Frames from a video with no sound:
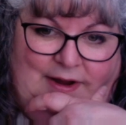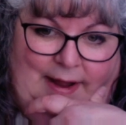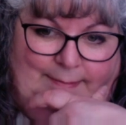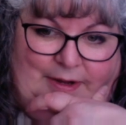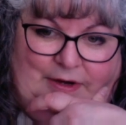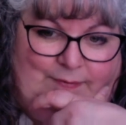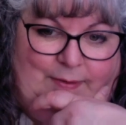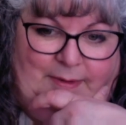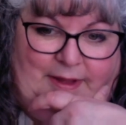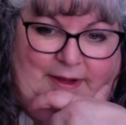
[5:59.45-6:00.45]
I'm not going to
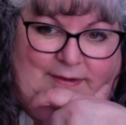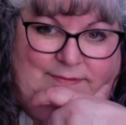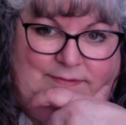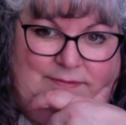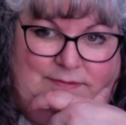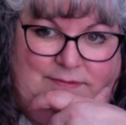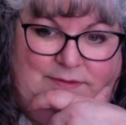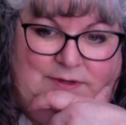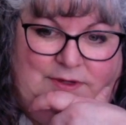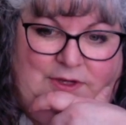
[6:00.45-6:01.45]
rip it out.
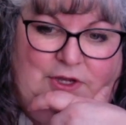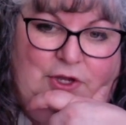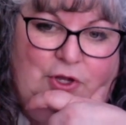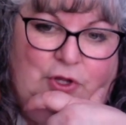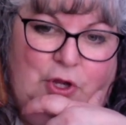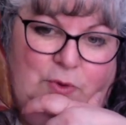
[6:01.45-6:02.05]
No